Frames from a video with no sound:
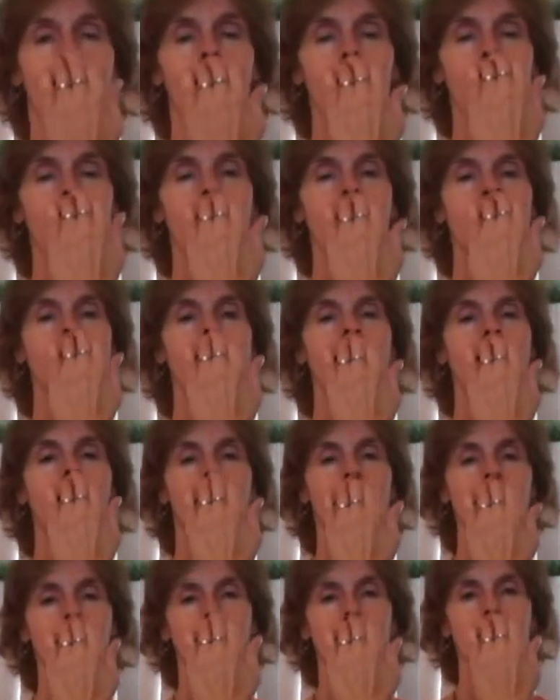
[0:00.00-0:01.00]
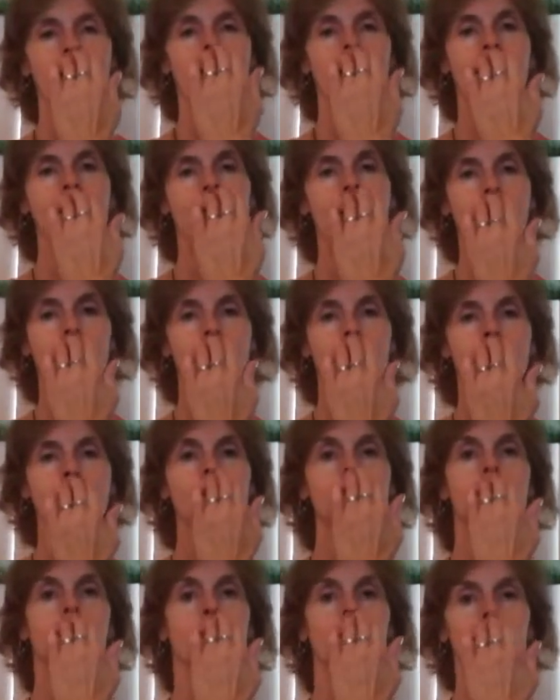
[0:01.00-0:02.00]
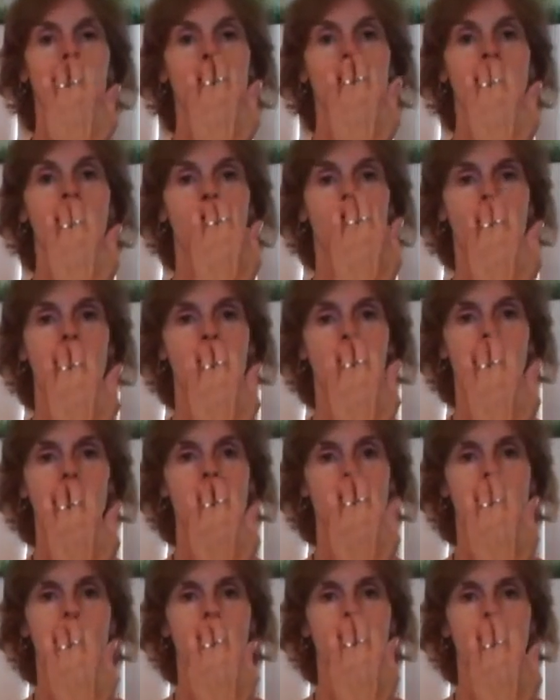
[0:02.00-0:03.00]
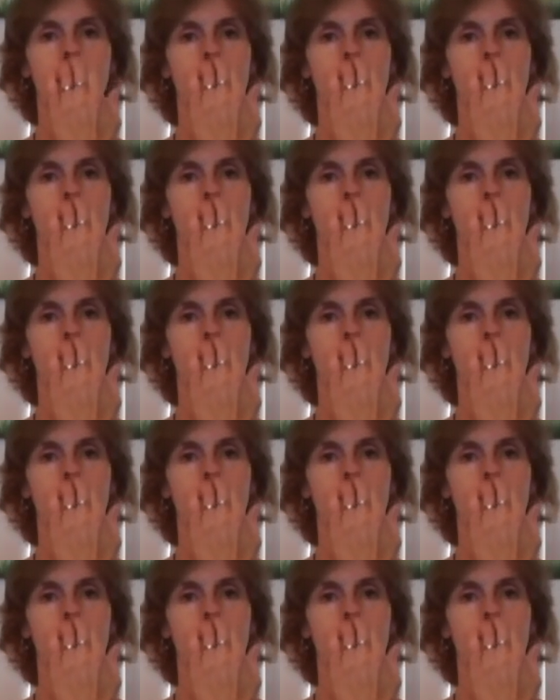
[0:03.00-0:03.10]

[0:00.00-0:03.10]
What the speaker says: it makes everything that much more difficult.